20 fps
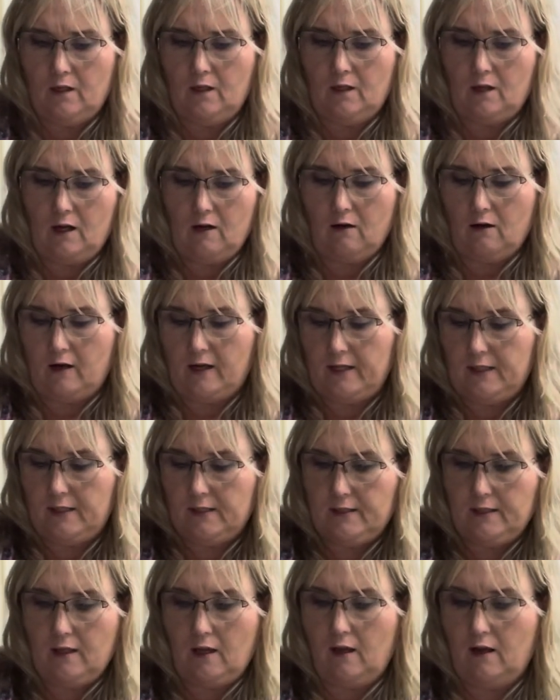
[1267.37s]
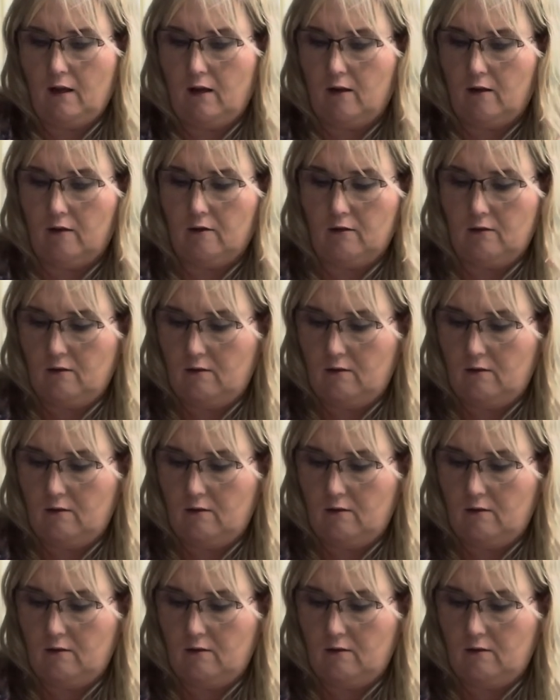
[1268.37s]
Alright, so